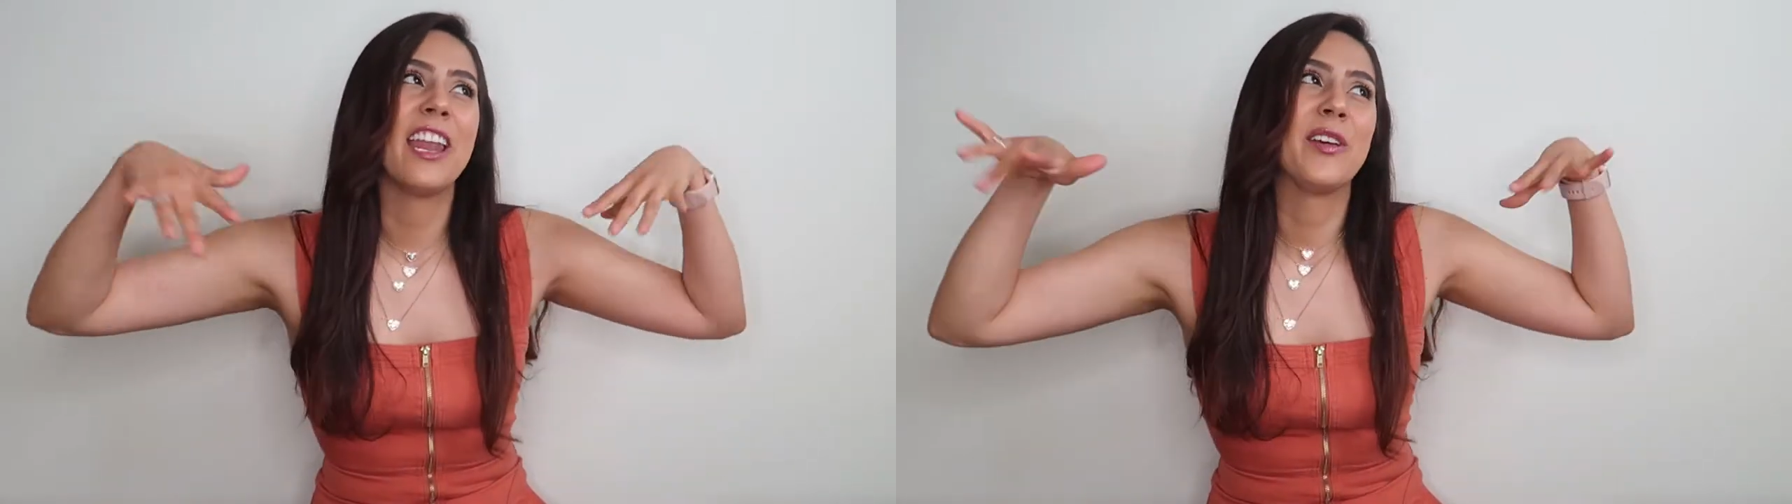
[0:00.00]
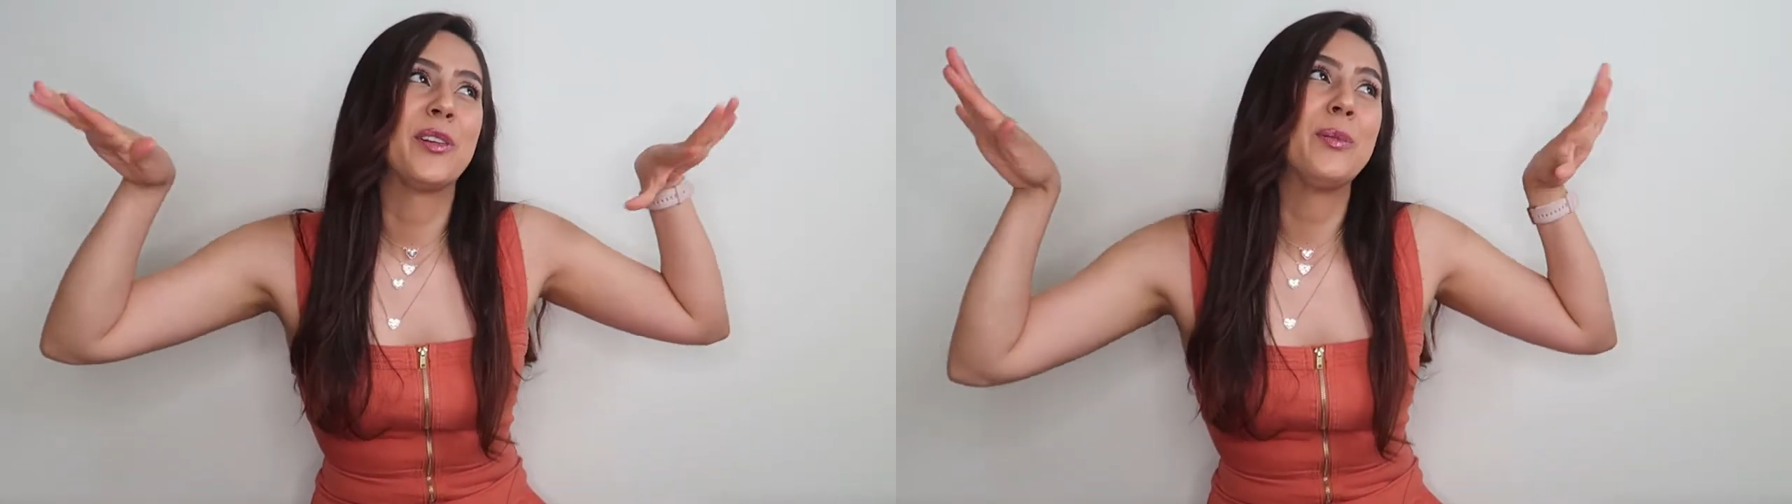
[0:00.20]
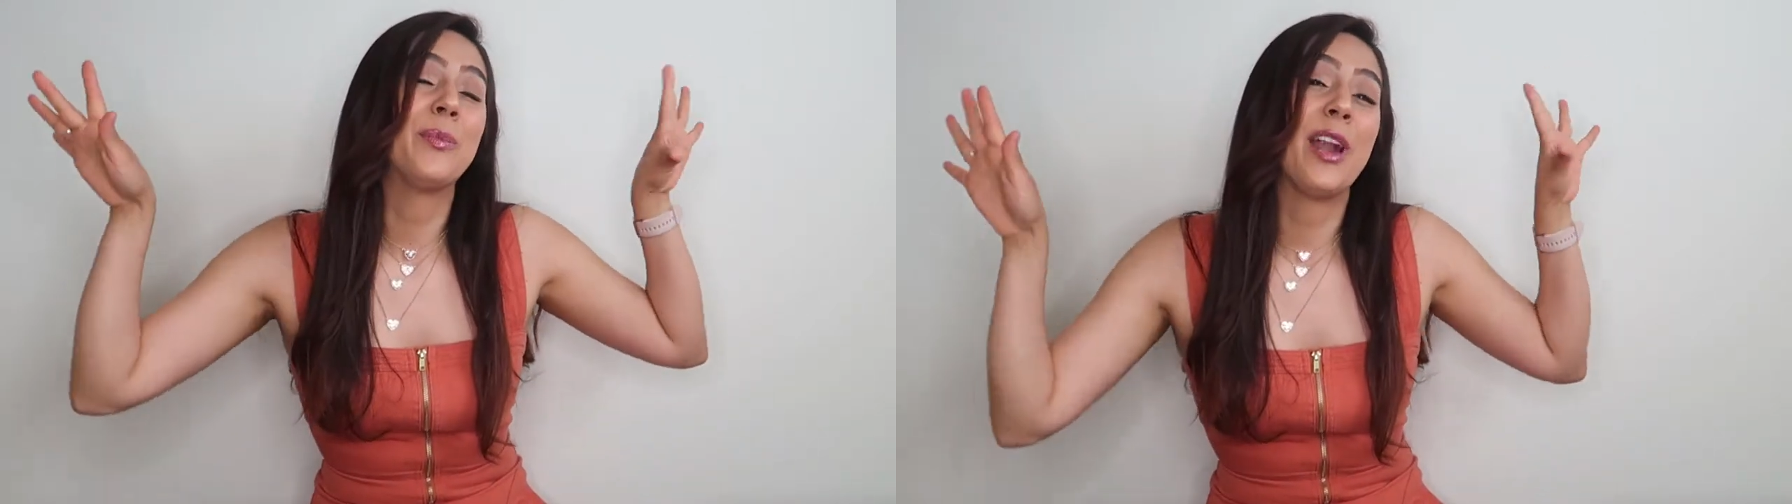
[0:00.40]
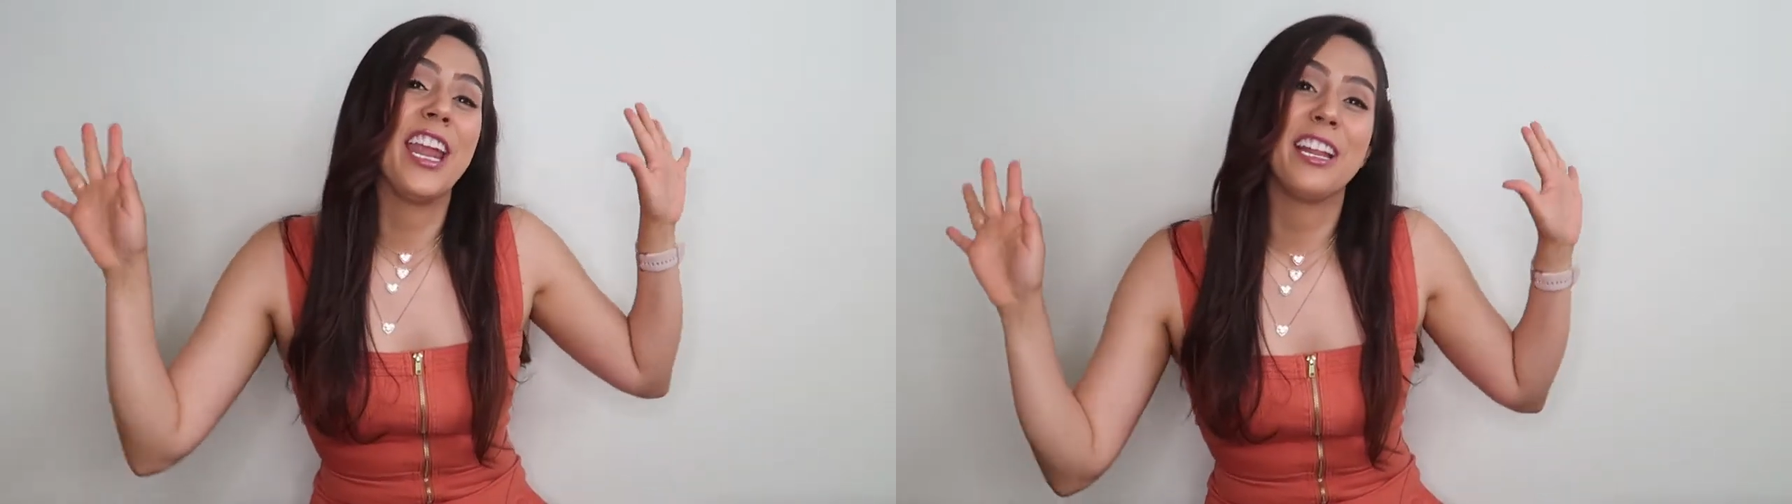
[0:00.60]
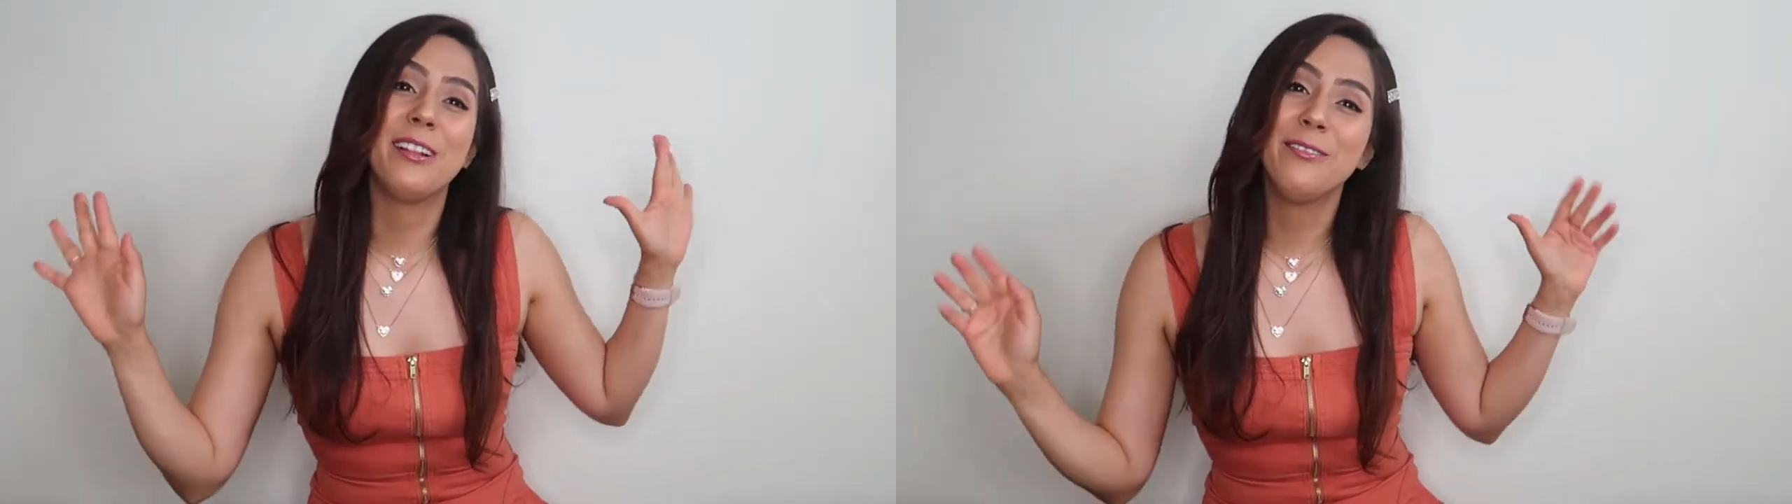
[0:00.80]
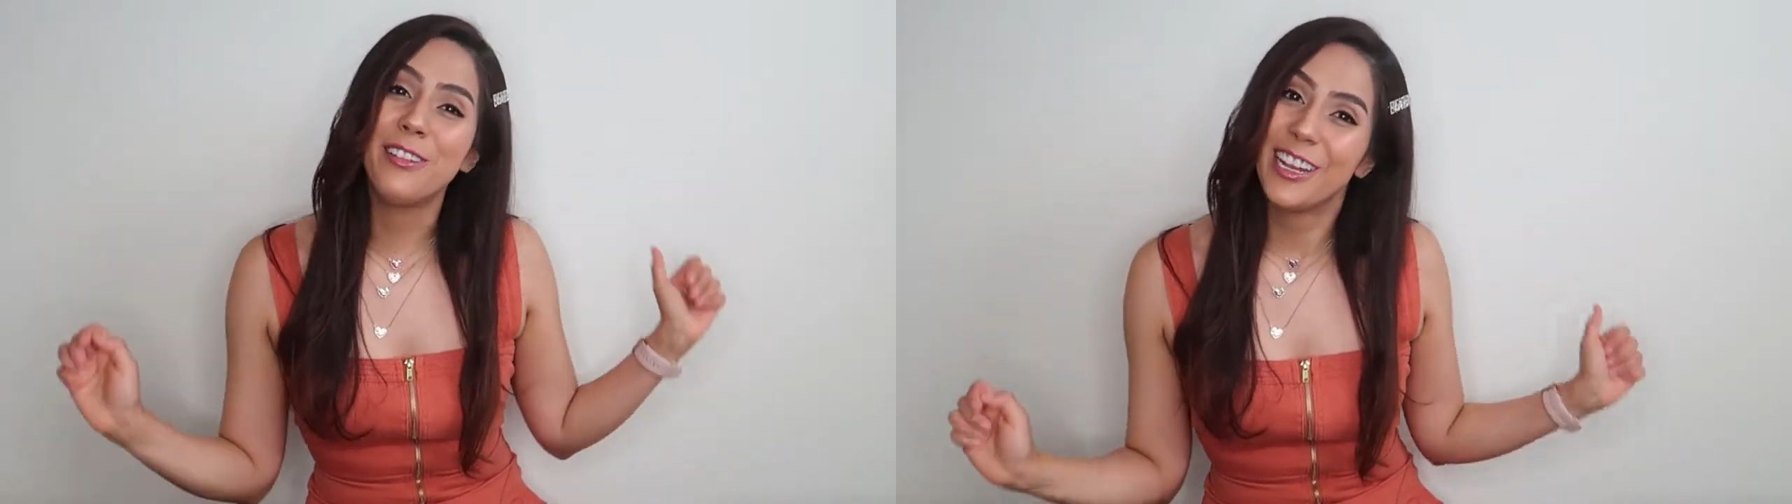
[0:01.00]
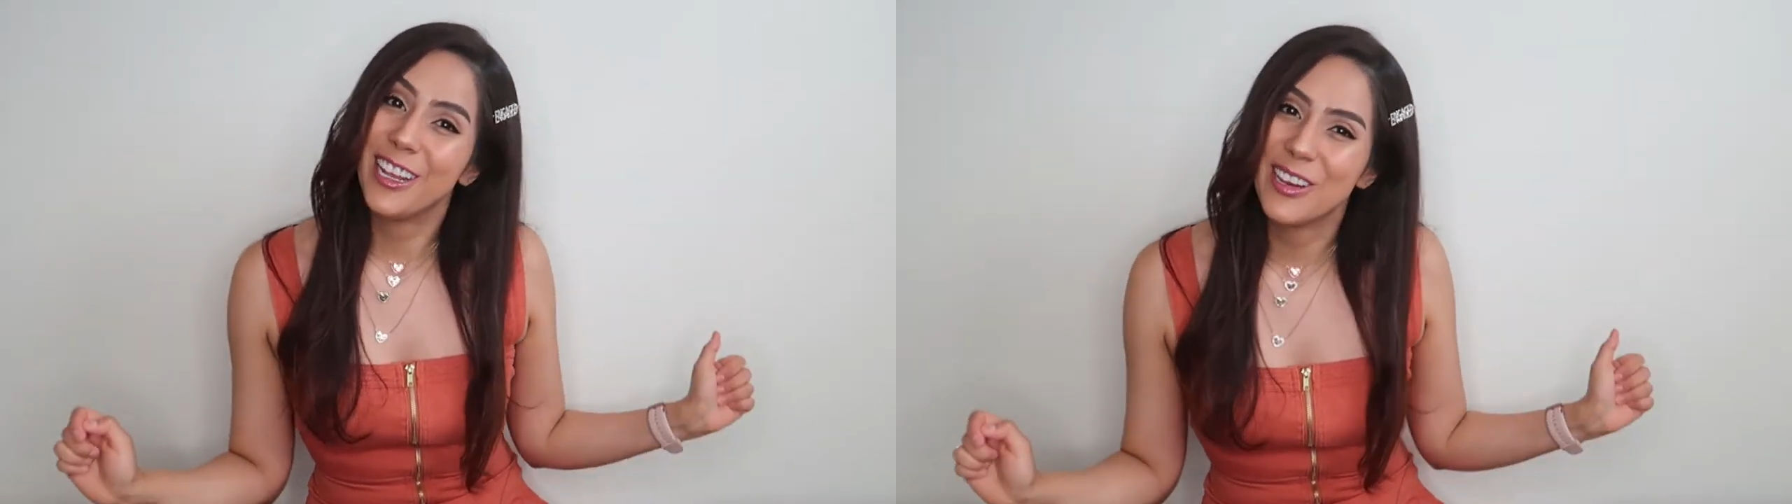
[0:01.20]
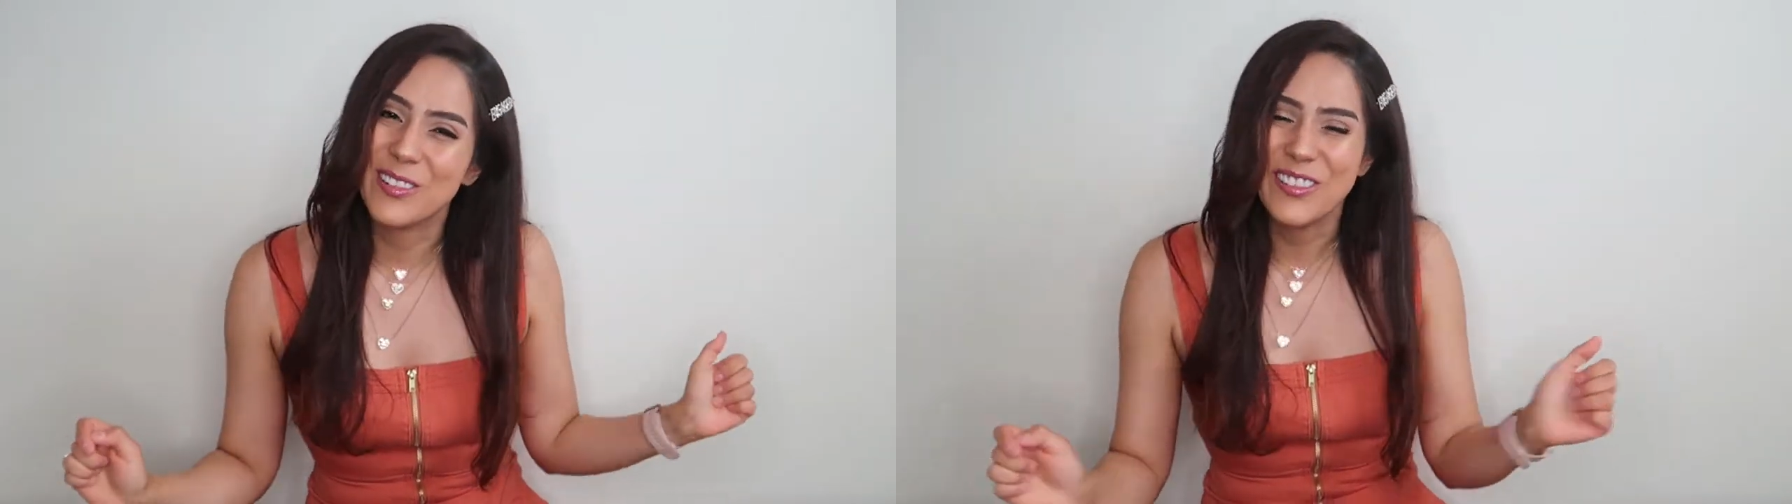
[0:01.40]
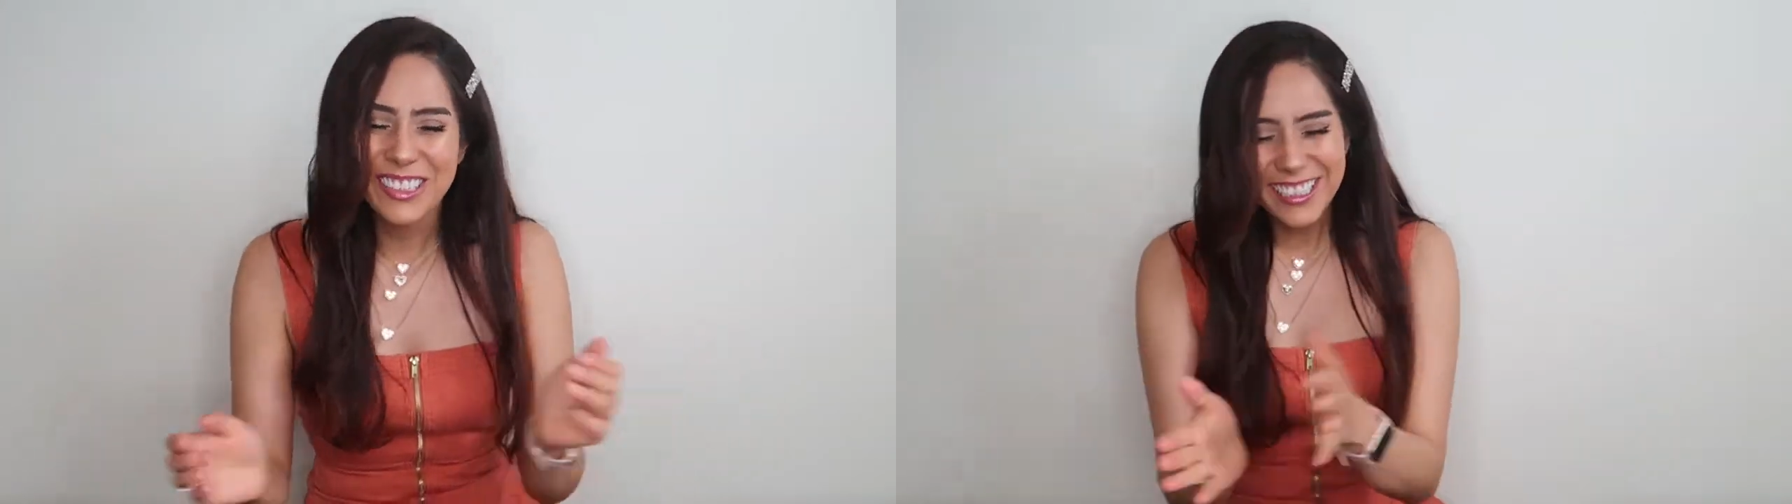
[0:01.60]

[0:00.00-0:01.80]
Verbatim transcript: another bridal video.